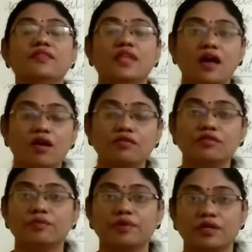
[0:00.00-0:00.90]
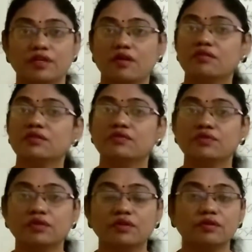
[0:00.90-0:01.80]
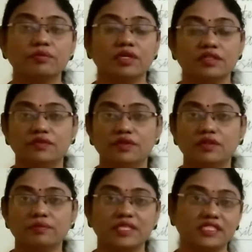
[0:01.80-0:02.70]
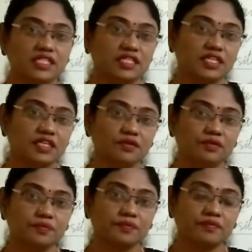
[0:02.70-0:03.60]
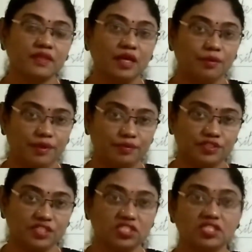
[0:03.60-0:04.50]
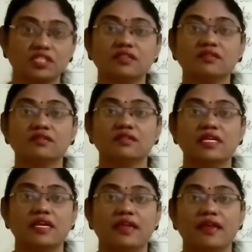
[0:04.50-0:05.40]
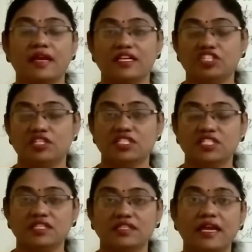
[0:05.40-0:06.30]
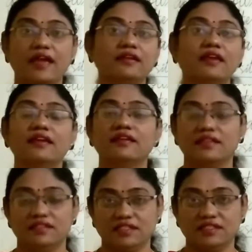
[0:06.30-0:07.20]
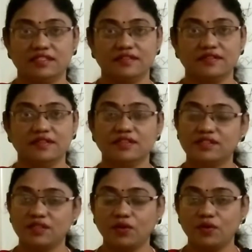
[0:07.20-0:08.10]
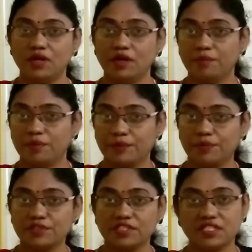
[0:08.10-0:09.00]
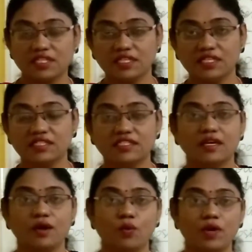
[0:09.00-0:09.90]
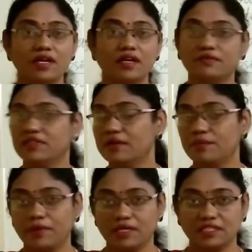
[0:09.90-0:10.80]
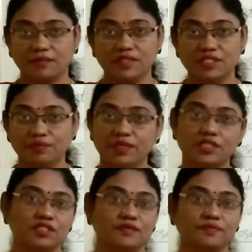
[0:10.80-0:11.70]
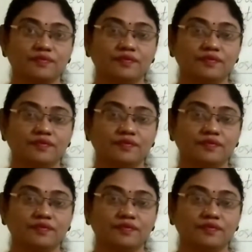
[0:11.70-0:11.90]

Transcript: Noun, pronoun, verb, adverb, adjective, preposition, conjunction and interjection. So preposition is one of the parts of the speech.